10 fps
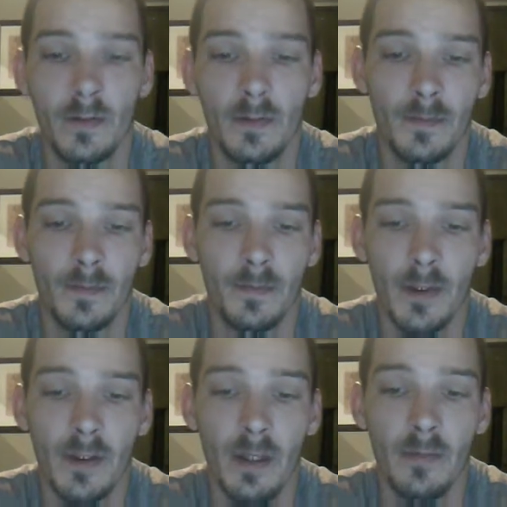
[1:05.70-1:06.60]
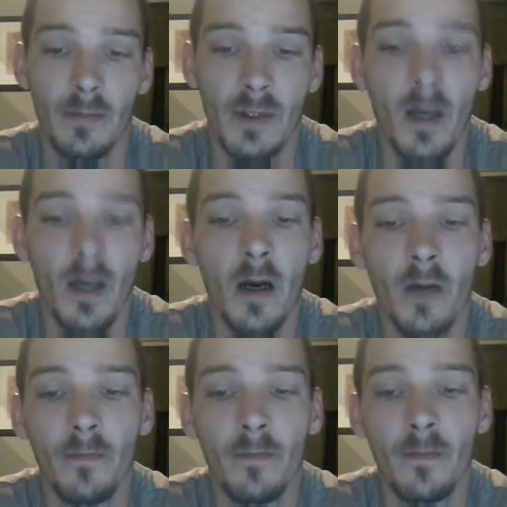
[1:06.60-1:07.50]
for the same job,
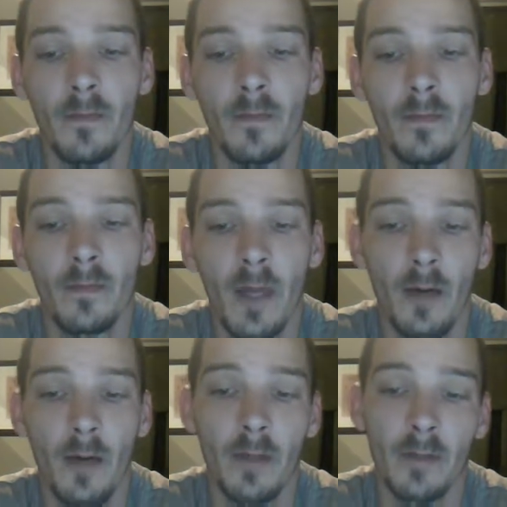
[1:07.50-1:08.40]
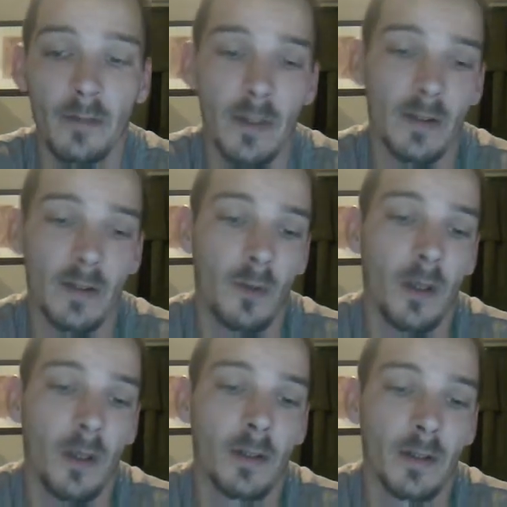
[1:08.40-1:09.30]
however of less
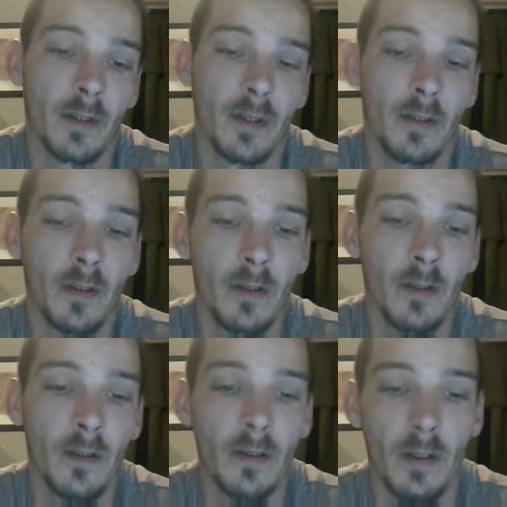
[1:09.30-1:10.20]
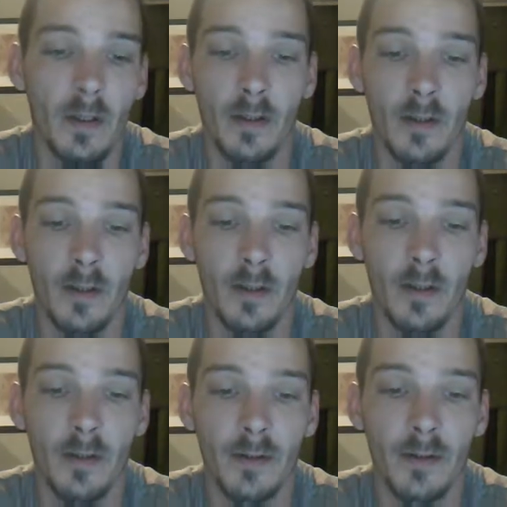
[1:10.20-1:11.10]
quality in another country.